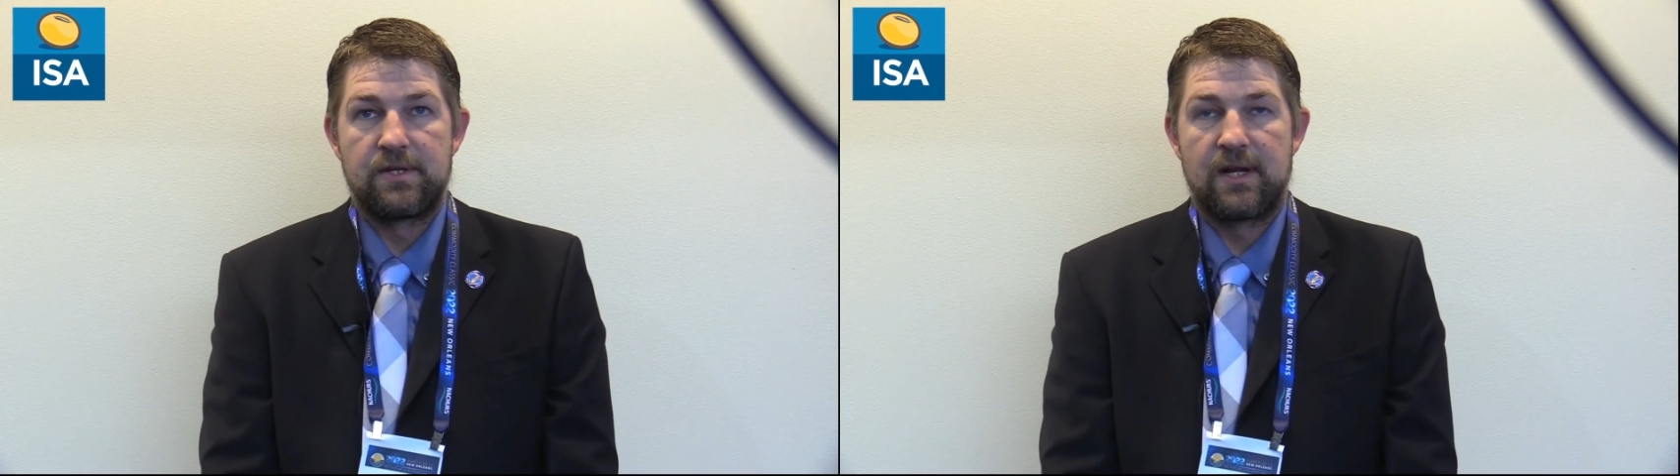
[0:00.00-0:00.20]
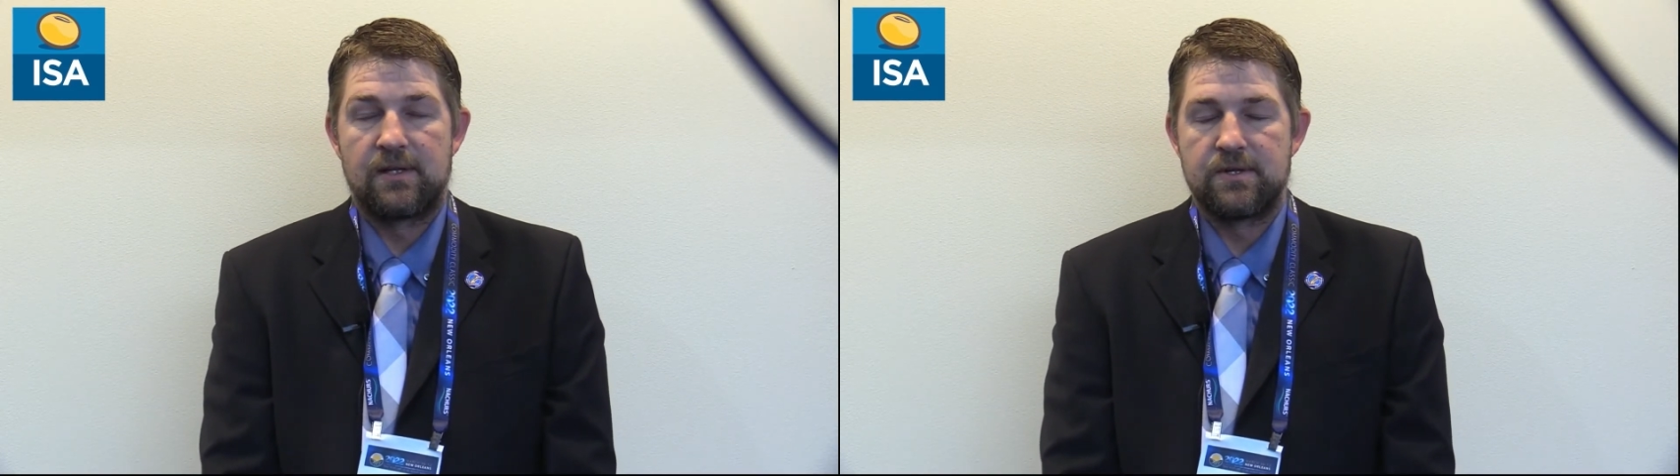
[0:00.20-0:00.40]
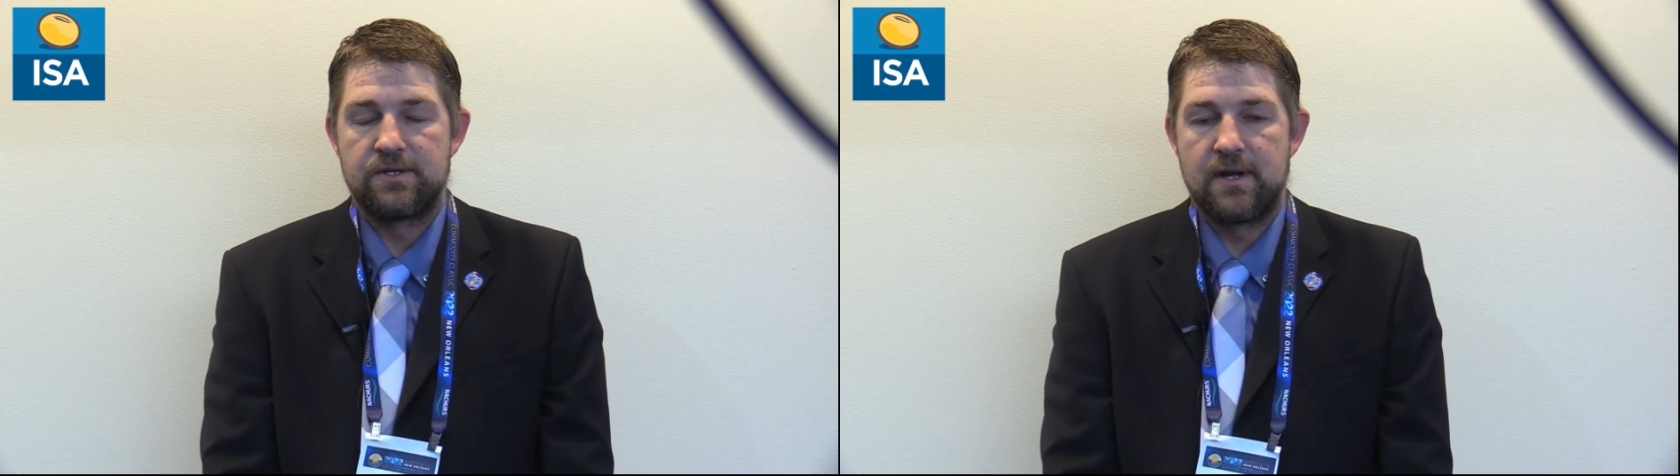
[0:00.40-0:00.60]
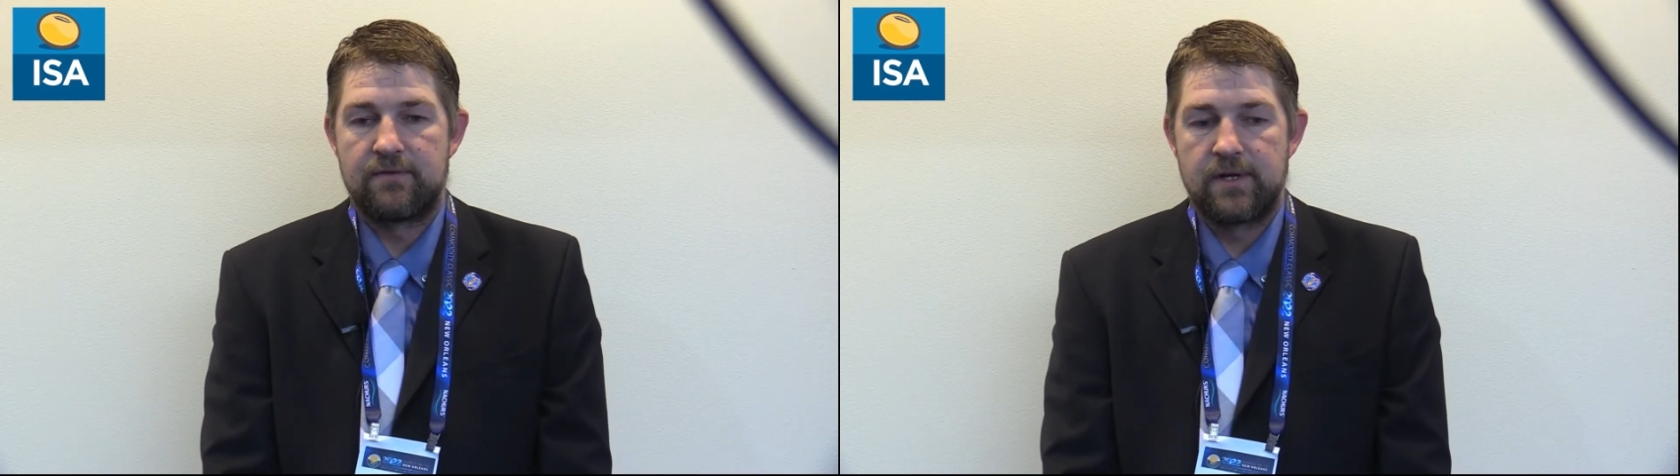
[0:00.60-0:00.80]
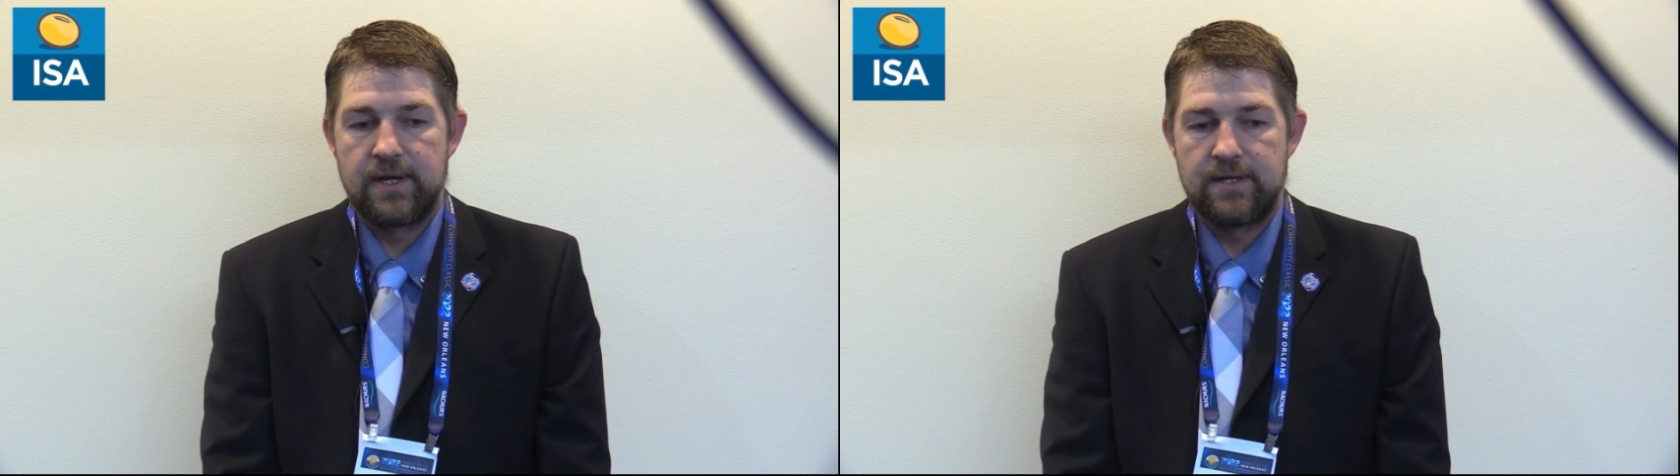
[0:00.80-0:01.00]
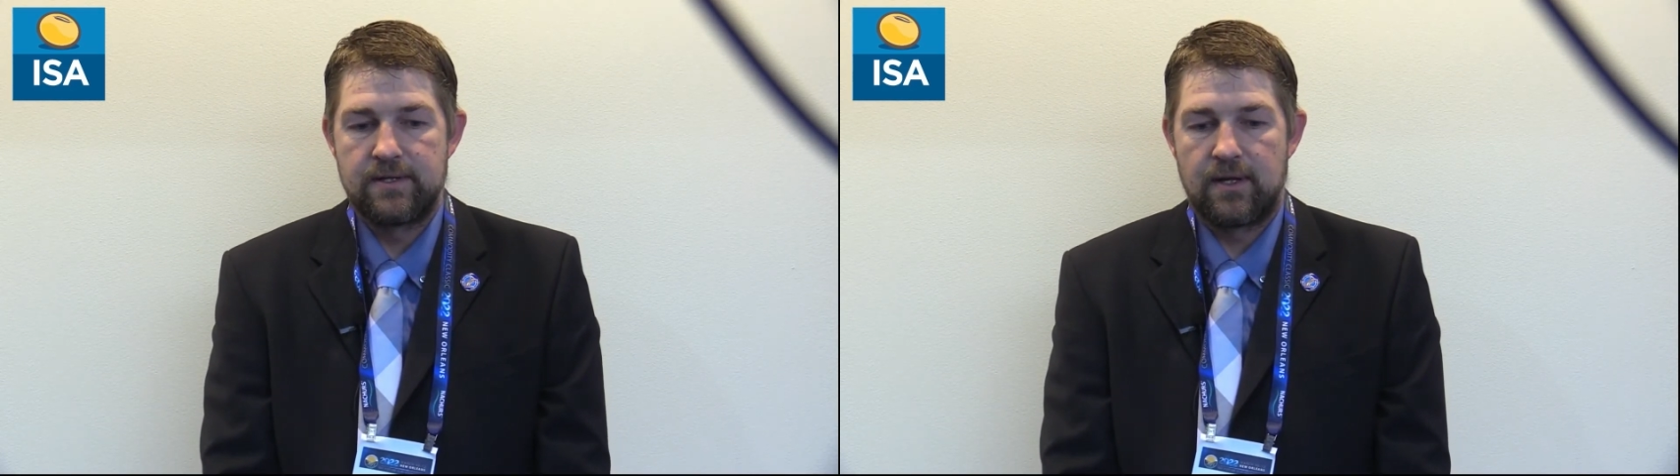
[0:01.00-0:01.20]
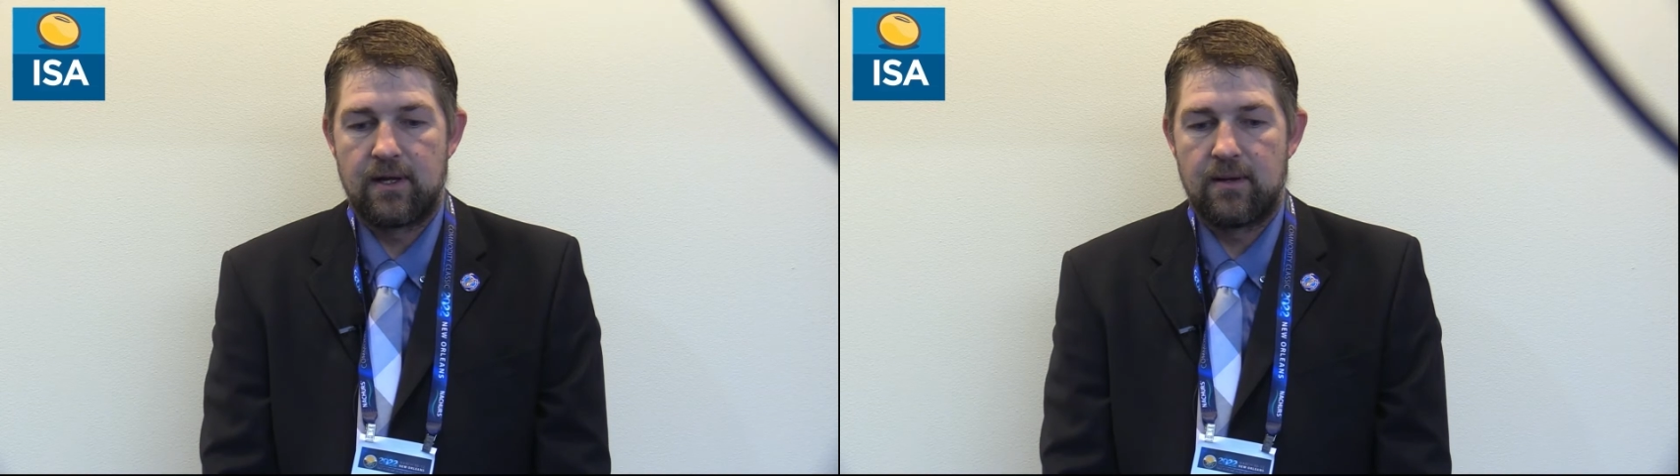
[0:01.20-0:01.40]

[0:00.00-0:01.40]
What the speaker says: challenges never end,